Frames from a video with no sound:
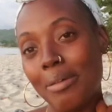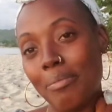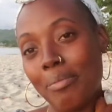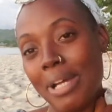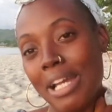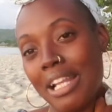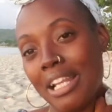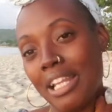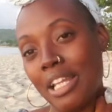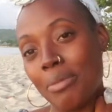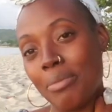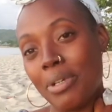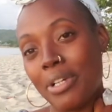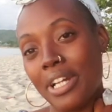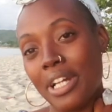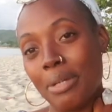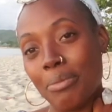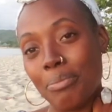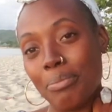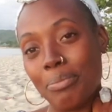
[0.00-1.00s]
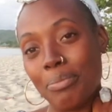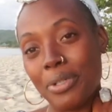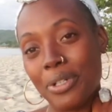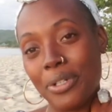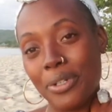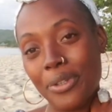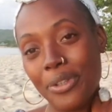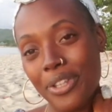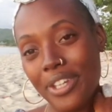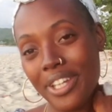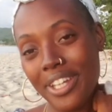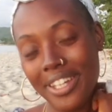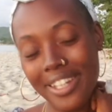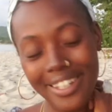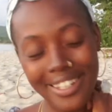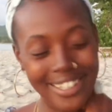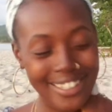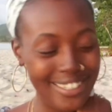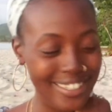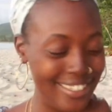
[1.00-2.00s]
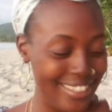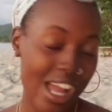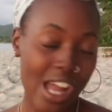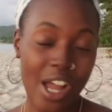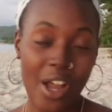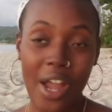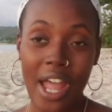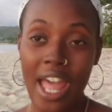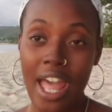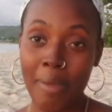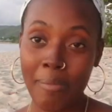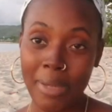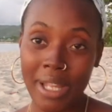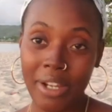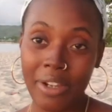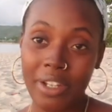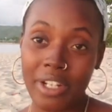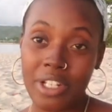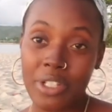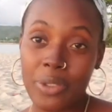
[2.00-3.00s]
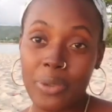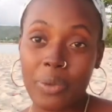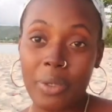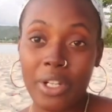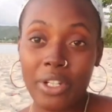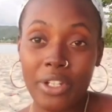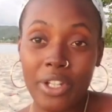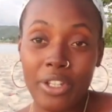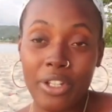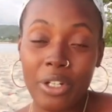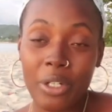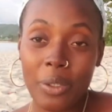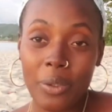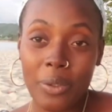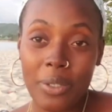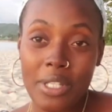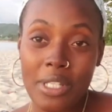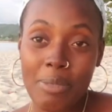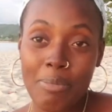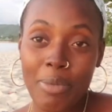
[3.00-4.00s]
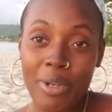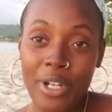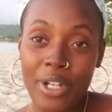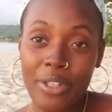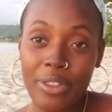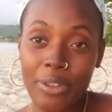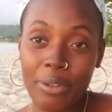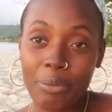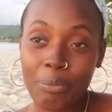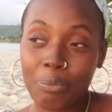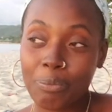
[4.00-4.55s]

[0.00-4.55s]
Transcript: my labor and birth. Am I gonna do another lotus birth?